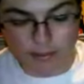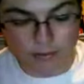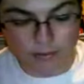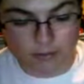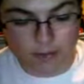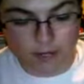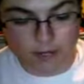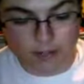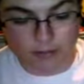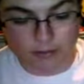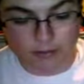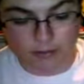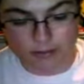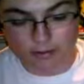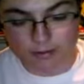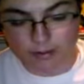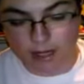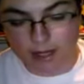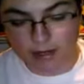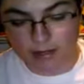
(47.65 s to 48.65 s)
Dear winner,
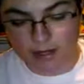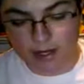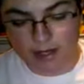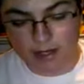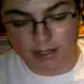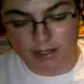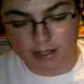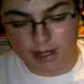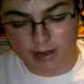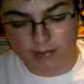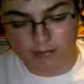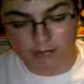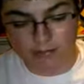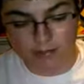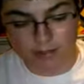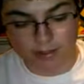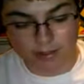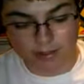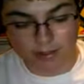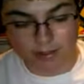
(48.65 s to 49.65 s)
sorry I could not
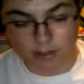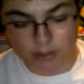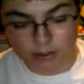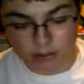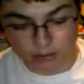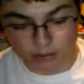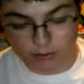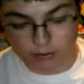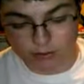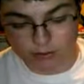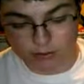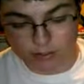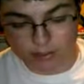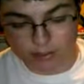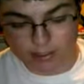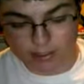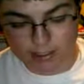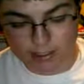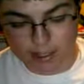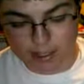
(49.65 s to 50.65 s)
fit the noodles
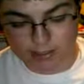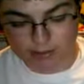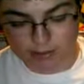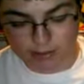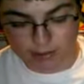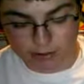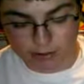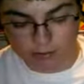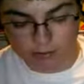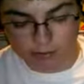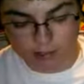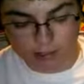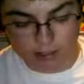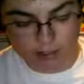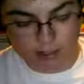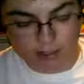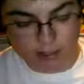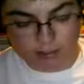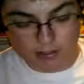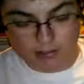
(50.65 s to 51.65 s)
into the envelope,
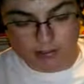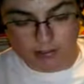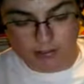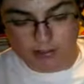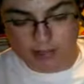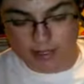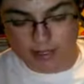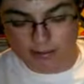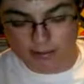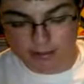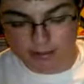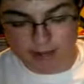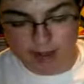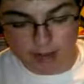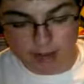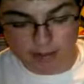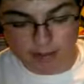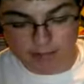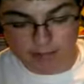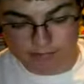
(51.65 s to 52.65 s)
so take this
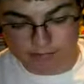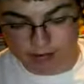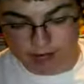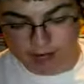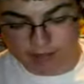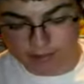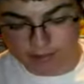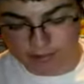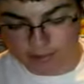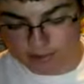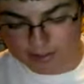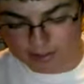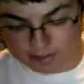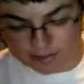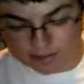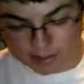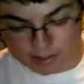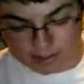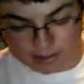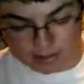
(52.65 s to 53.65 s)
copy of Diner
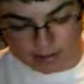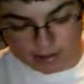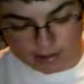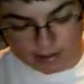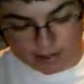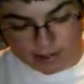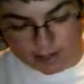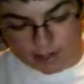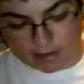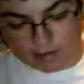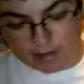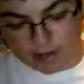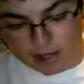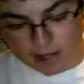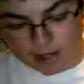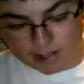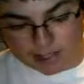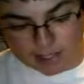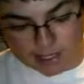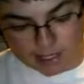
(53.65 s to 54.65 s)
instead. It may
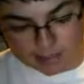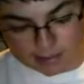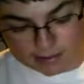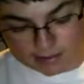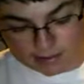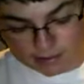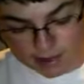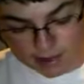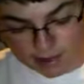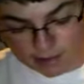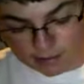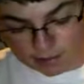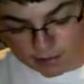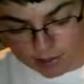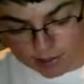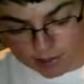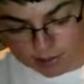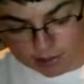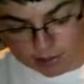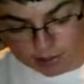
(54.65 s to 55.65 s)
not taste the same,
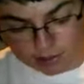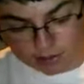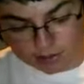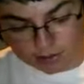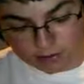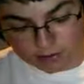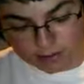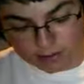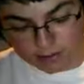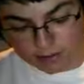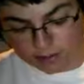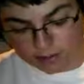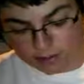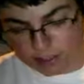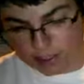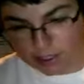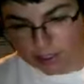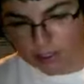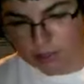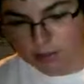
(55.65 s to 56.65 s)
but enclosed
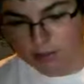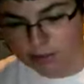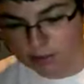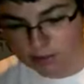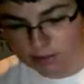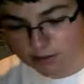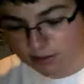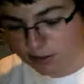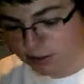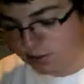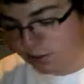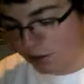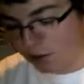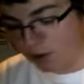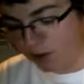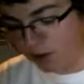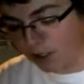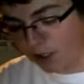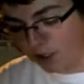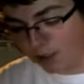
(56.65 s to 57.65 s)
the enclosed
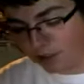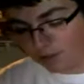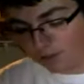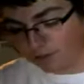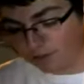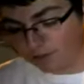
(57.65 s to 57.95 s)
spork